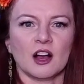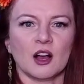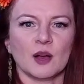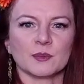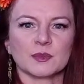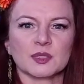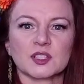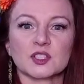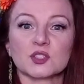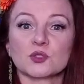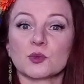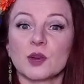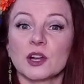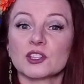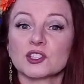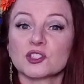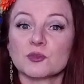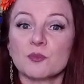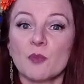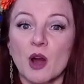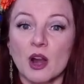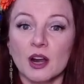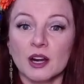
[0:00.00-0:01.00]
stretch
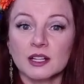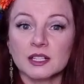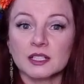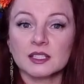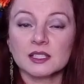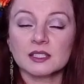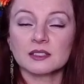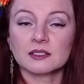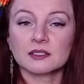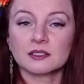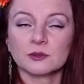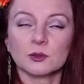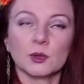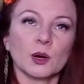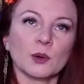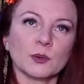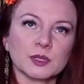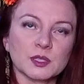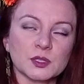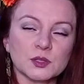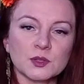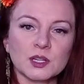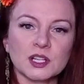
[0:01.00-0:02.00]
marks. Well,
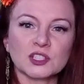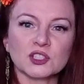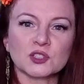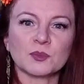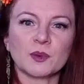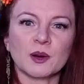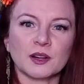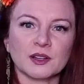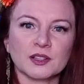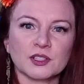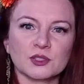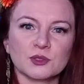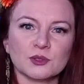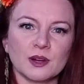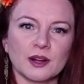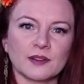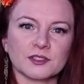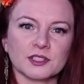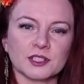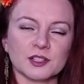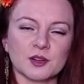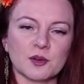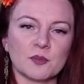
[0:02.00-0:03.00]
with stretch marks, you have
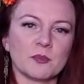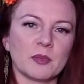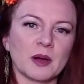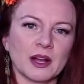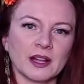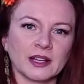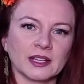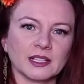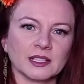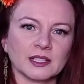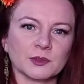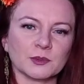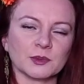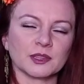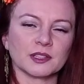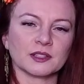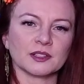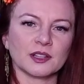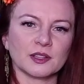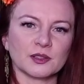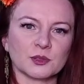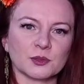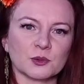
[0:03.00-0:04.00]
to combine it with
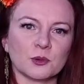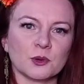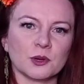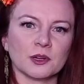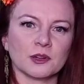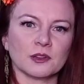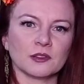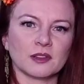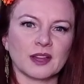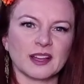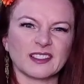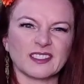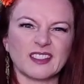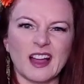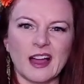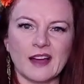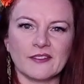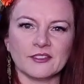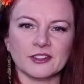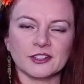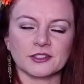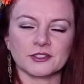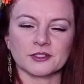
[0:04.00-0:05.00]
another oil like
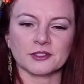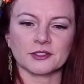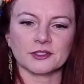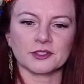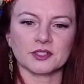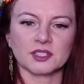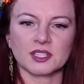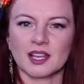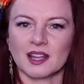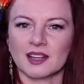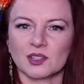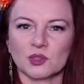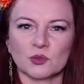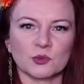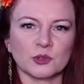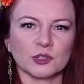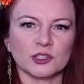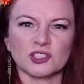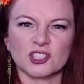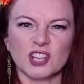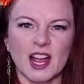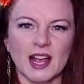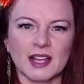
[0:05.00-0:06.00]
lavender,
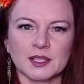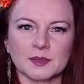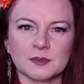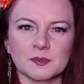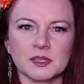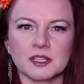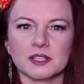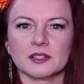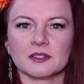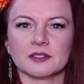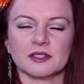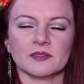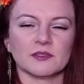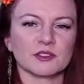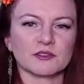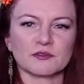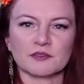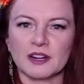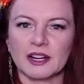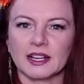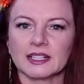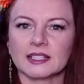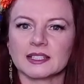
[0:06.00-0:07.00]
sandalwood, jasmine, even
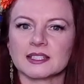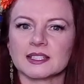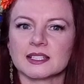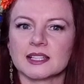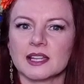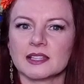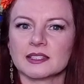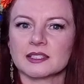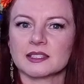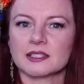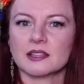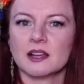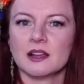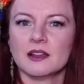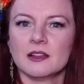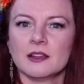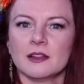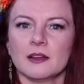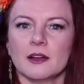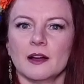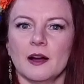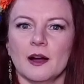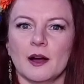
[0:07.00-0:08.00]
frankincense.
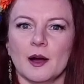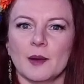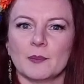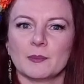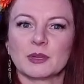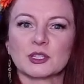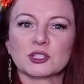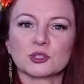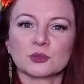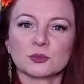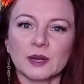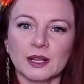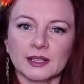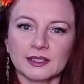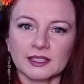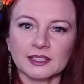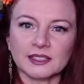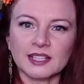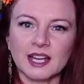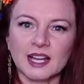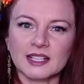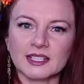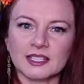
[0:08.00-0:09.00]
But you'll
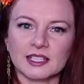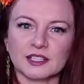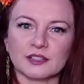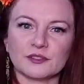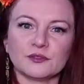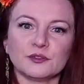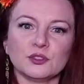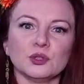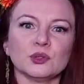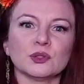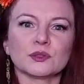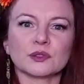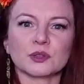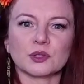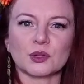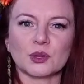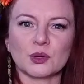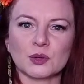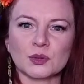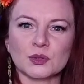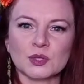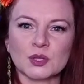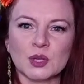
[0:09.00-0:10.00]
recognize that a few of
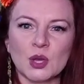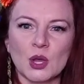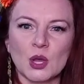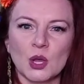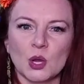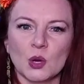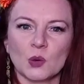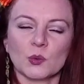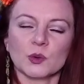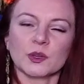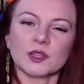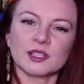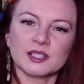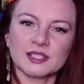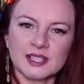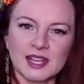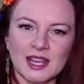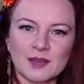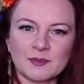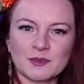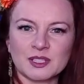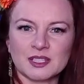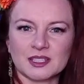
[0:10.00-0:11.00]
those were the
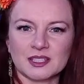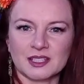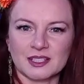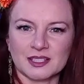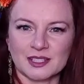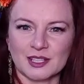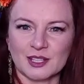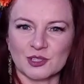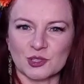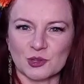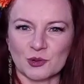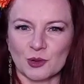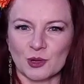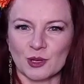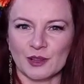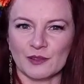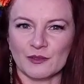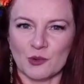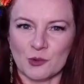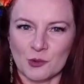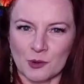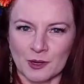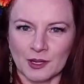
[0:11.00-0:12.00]
same as the essential oil of
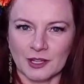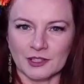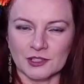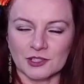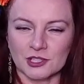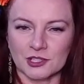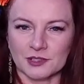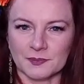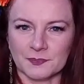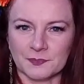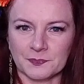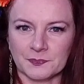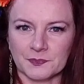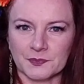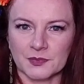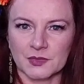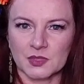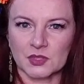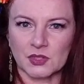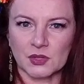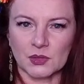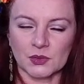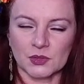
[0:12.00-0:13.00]
orange.
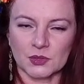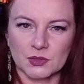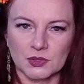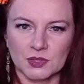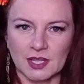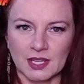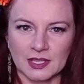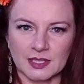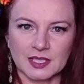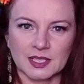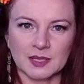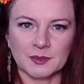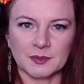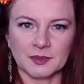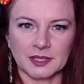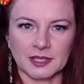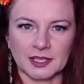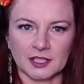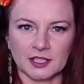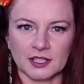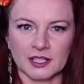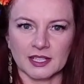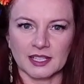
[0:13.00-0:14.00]
So there's that
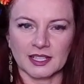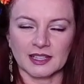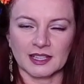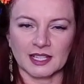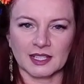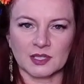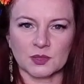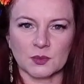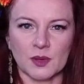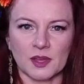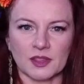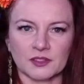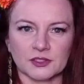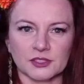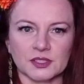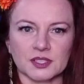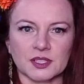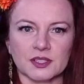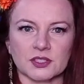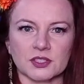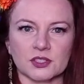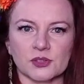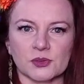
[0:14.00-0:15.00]
similarity, and that's why they're
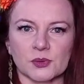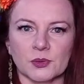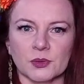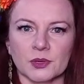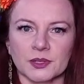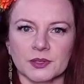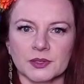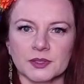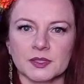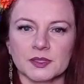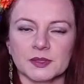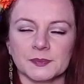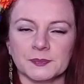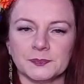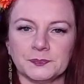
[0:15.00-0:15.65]
sister oils.